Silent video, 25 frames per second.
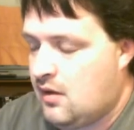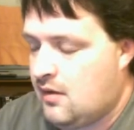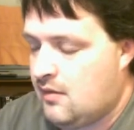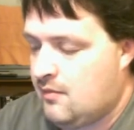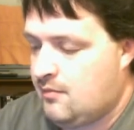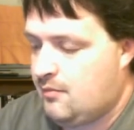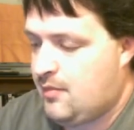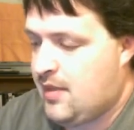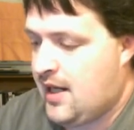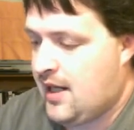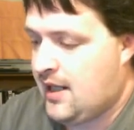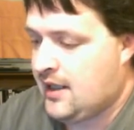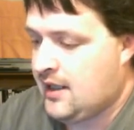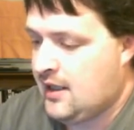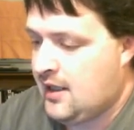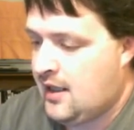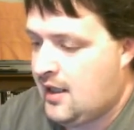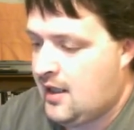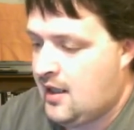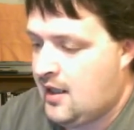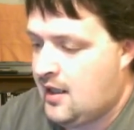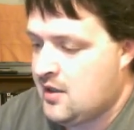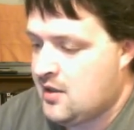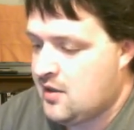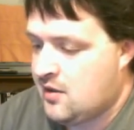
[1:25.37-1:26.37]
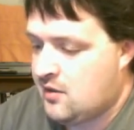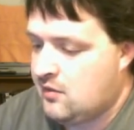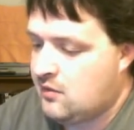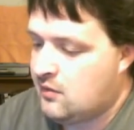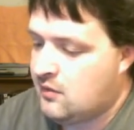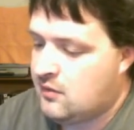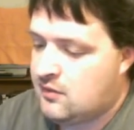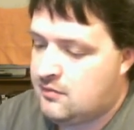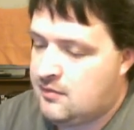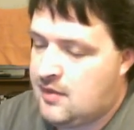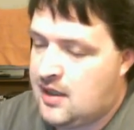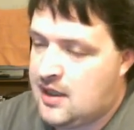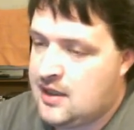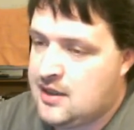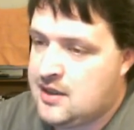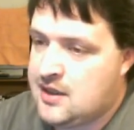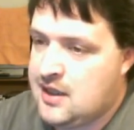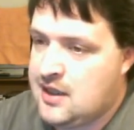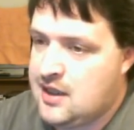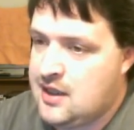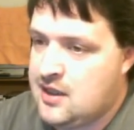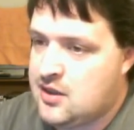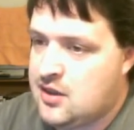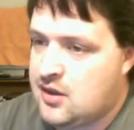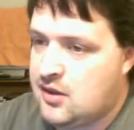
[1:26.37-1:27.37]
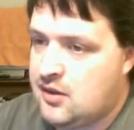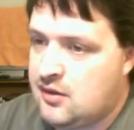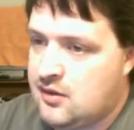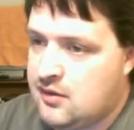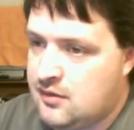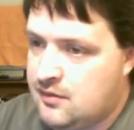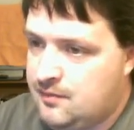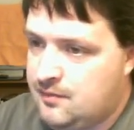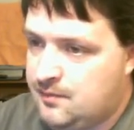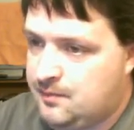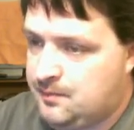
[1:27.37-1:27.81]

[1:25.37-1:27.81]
Back in high school, my teacher